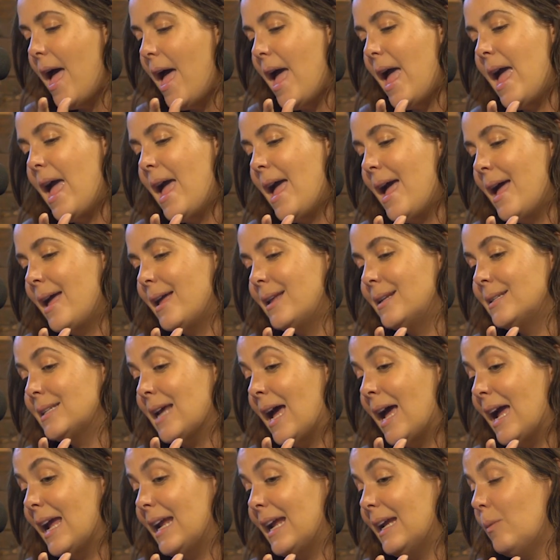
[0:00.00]
And
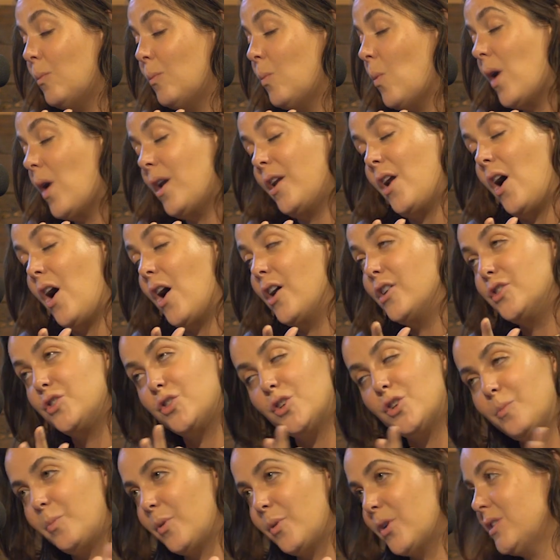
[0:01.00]
I
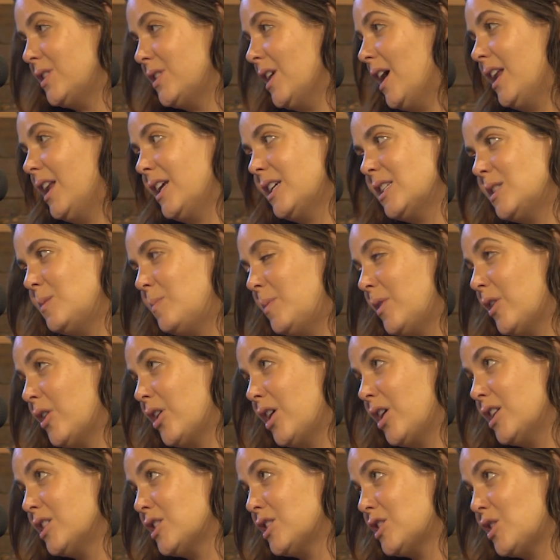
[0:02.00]
100%
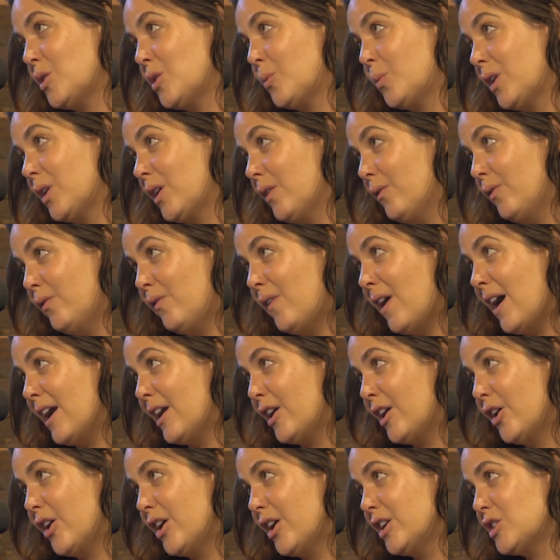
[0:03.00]
experienced the ring of
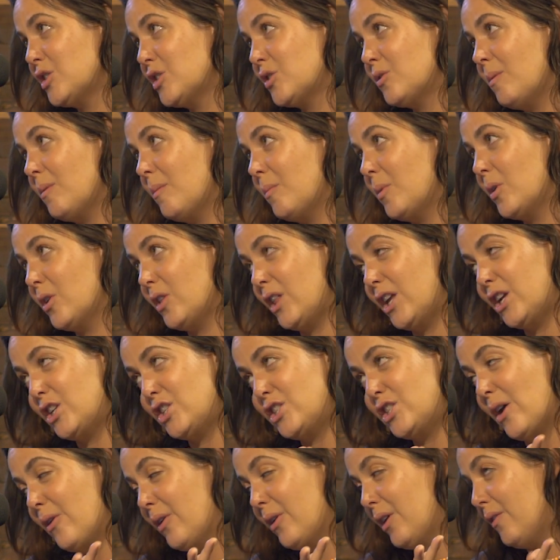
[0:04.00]
fire. I just remember like
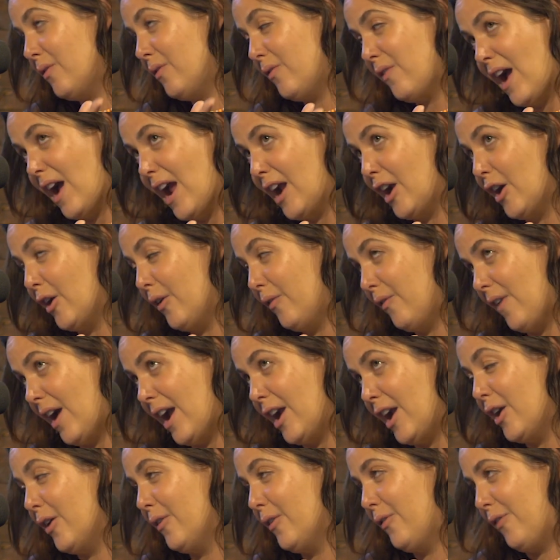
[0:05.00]
shouting fire,
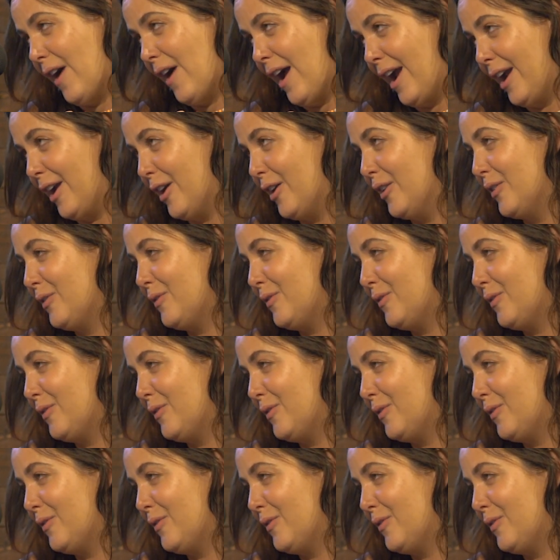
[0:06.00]
fire, fire,